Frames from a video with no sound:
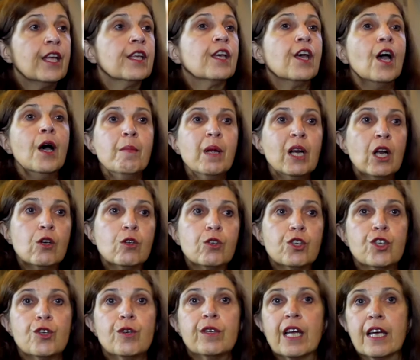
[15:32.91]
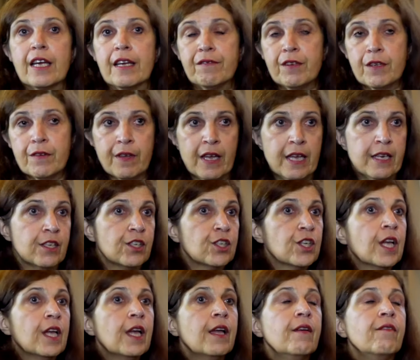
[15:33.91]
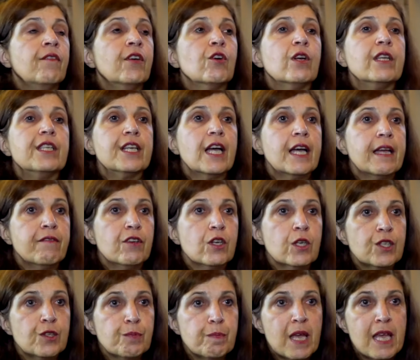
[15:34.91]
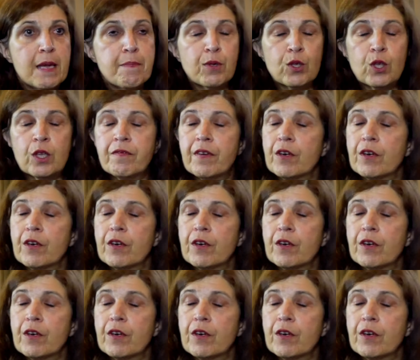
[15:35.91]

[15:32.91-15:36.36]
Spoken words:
Come along to an EIFA event. There are diverse people,